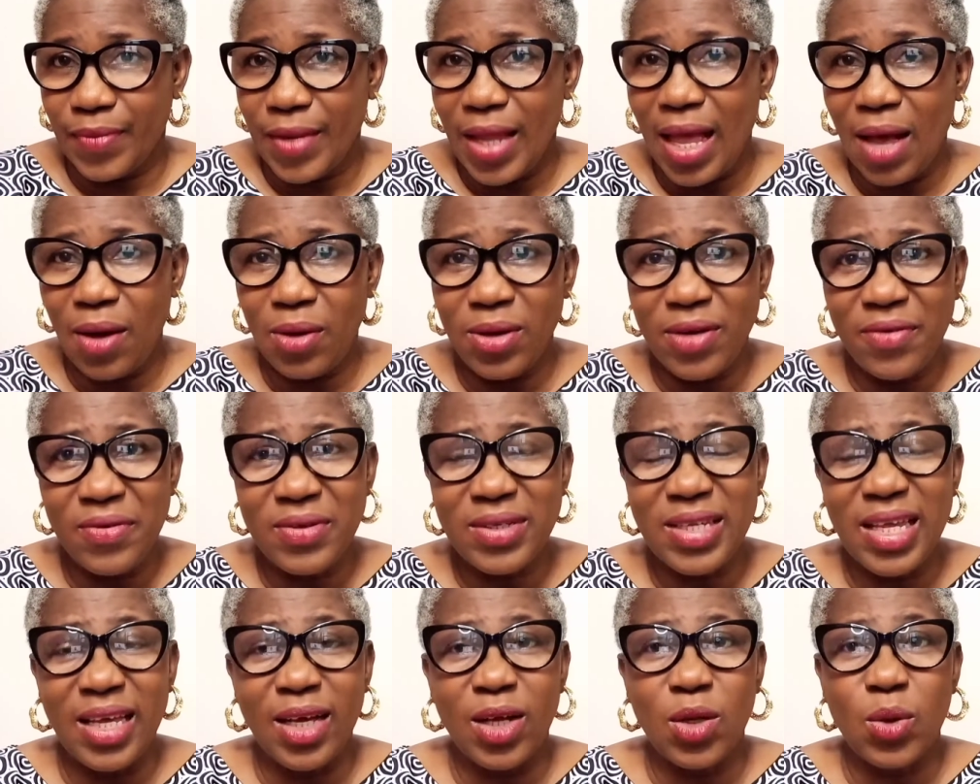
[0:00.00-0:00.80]
I could even
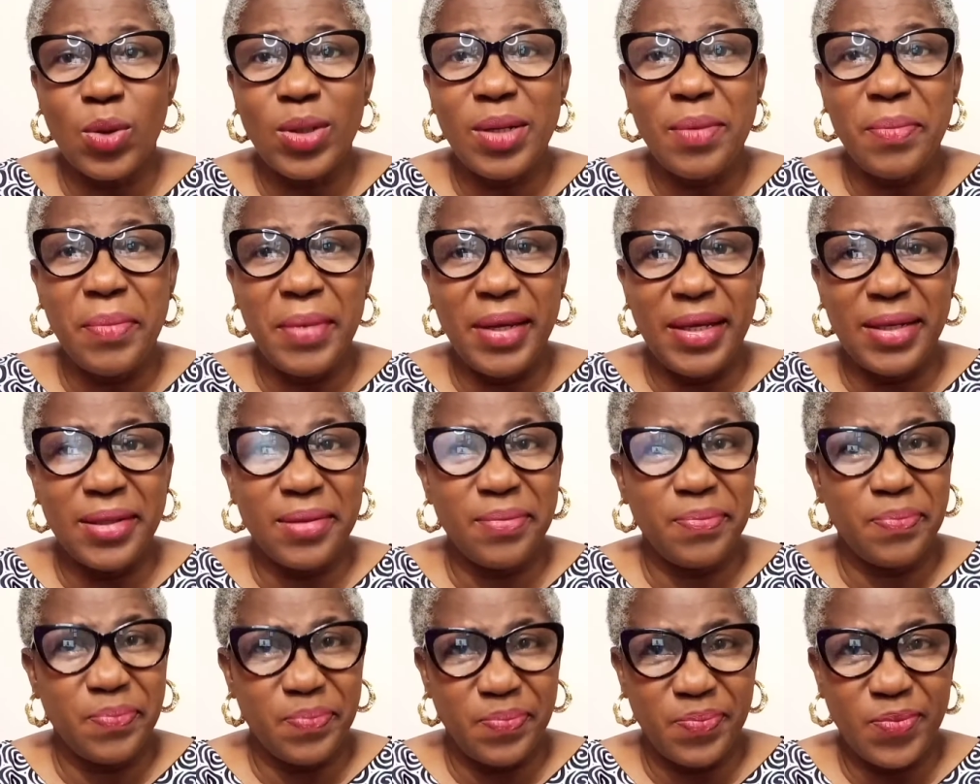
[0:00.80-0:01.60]
say including me,
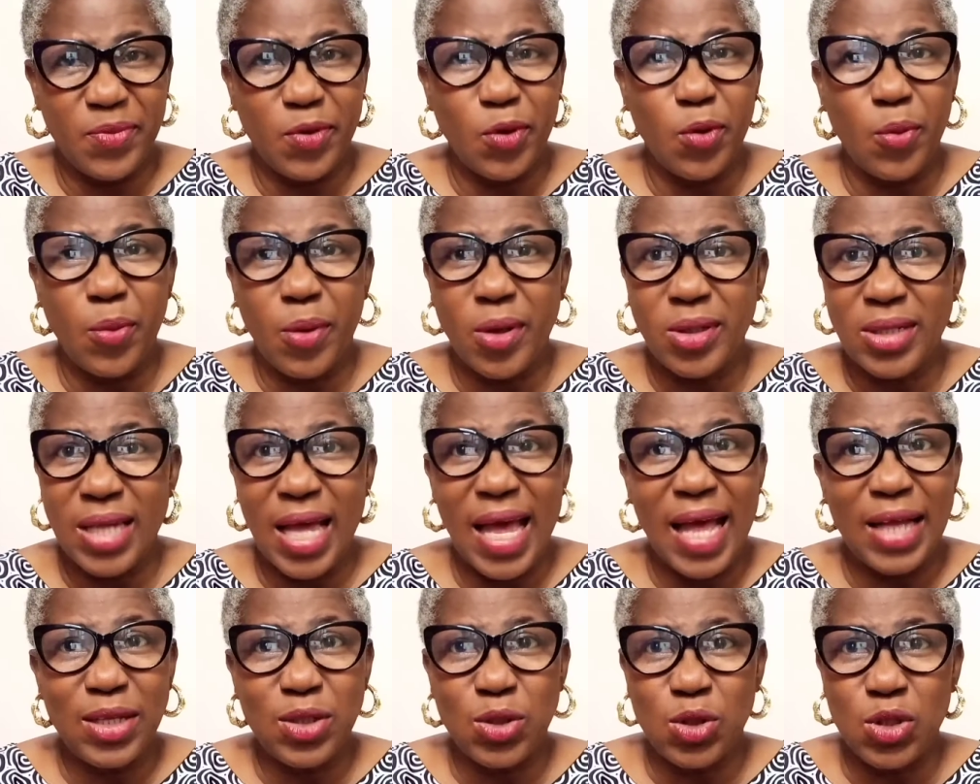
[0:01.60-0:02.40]
because I
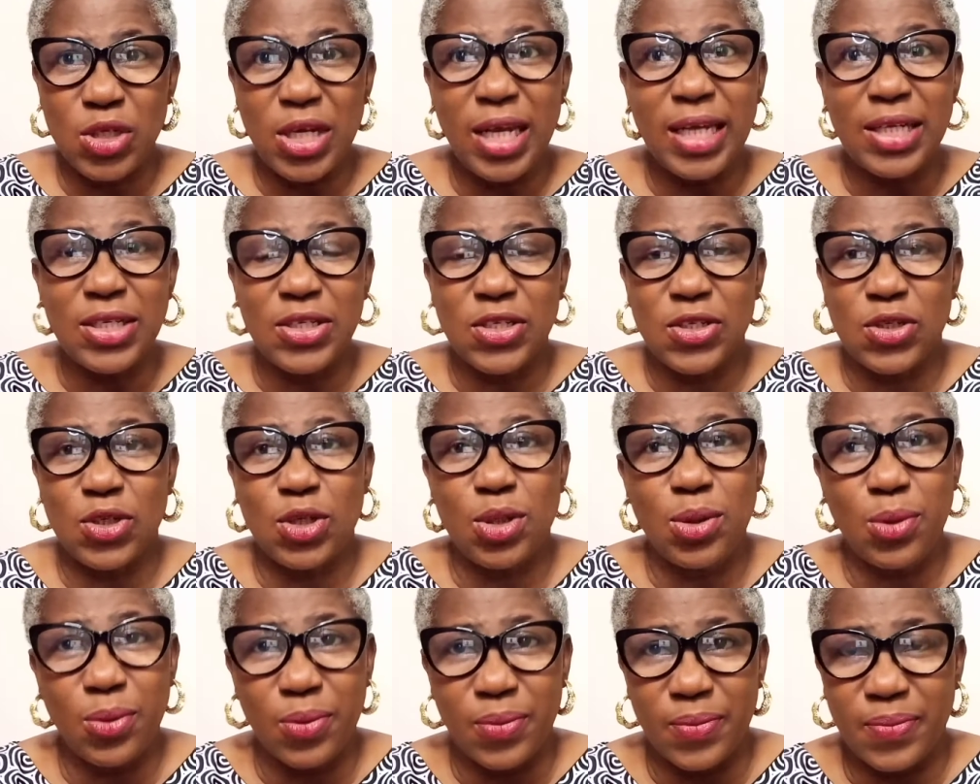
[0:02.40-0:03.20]
had to change
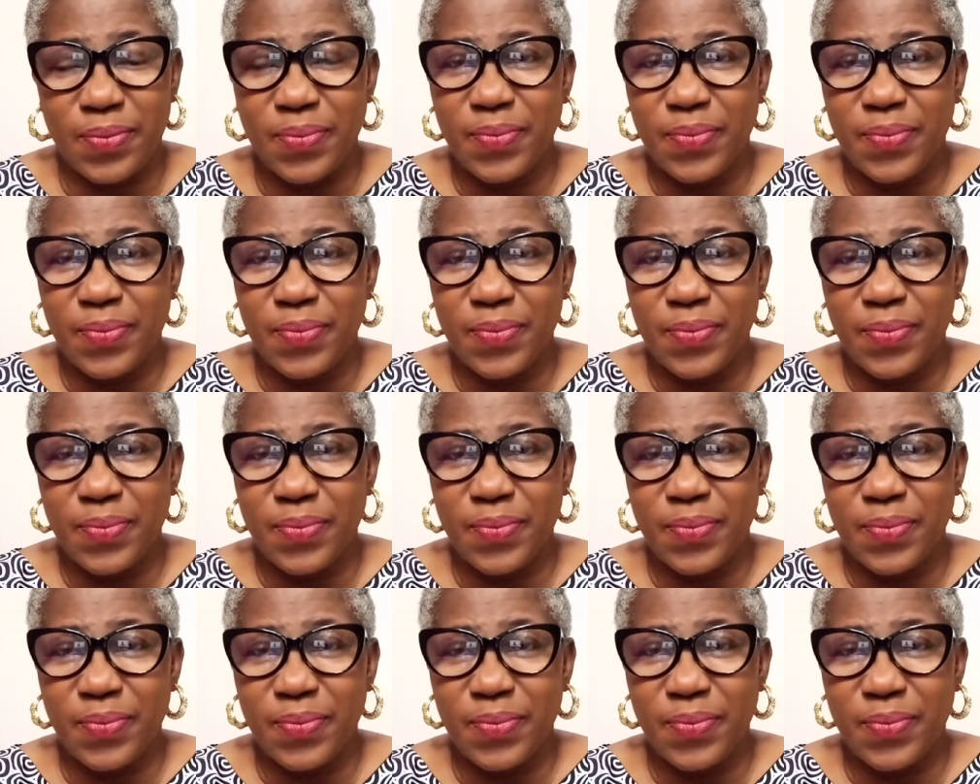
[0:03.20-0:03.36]
too.